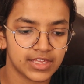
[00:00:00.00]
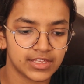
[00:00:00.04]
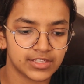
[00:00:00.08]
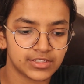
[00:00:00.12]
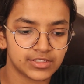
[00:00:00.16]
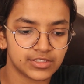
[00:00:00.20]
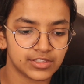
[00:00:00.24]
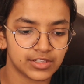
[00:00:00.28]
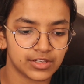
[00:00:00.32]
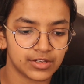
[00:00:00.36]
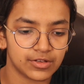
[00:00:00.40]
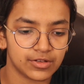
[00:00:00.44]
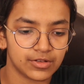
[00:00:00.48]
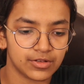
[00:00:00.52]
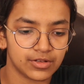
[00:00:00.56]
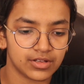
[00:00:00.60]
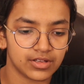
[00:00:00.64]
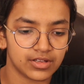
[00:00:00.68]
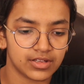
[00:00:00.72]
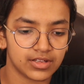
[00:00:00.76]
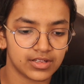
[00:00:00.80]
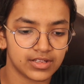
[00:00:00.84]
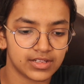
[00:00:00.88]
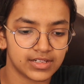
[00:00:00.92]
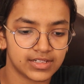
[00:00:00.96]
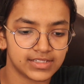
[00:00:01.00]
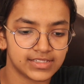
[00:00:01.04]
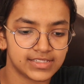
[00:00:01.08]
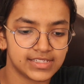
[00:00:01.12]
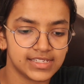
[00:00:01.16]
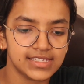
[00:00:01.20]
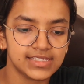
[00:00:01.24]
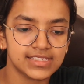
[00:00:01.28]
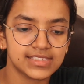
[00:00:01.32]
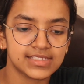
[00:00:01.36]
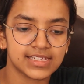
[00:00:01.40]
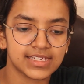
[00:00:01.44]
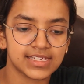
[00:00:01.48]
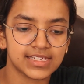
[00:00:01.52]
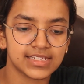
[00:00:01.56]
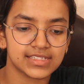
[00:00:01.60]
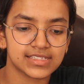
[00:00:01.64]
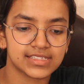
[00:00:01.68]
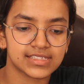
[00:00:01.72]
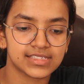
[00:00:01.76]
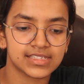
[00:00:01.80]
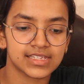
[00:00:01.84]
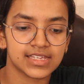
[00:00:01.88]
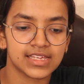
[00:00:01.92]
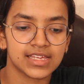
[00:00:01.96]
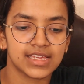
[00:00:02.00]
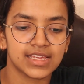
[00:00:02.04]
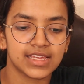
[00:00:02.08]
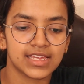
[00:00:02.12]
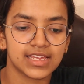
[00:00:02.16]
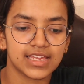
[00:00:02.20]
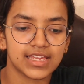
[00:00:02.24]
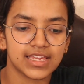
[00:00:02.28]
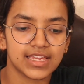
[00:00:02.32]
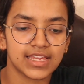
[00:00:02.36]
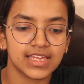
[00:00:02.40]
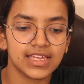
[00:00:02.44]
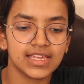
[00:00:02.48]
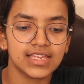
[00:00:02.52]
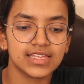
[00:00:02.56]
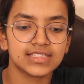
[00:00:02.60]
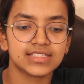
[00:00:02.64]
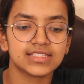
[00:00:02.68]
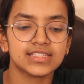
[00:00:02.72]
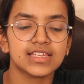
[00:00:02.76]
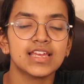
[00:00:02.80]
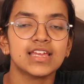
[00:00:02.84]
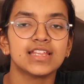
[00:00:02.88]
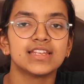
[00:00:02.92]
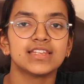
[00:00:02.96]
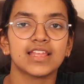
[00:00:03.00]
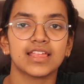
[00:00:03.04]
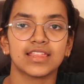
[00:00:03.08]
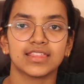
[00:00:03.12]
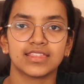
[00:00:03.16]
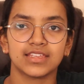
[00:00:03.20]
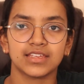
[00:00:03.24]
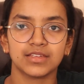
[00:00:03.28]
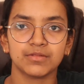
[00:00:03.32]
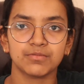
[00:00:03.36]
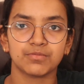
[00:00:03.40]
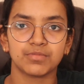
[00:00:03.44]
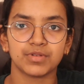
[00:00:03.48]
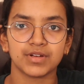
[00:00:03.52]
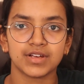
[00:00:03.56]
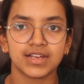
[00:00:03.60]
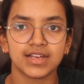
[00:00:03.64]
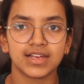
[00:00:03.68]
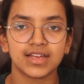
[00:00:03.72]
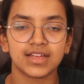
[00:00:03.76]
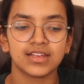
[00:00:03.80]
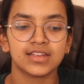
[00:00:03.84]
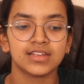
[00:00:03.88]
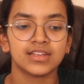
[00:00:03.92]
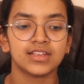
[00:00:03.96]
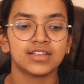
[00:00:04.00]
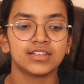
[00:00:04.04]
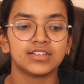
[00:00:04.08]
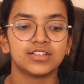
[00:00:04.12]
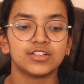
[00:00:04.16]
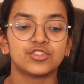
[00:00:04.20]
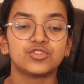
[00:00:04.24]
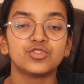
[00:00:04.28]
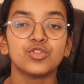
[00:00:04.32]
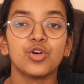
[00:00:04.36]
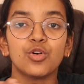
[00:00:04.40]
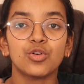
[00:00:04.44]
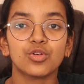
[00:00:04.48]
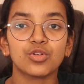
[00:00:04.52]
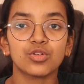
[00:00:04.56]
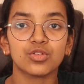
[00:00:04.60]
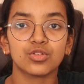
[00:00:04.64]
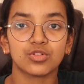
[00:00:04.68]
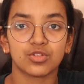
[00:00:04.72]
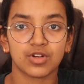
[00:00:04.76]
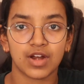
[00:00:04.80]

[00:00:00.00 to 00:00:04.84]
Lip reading: So distance is nothing but the total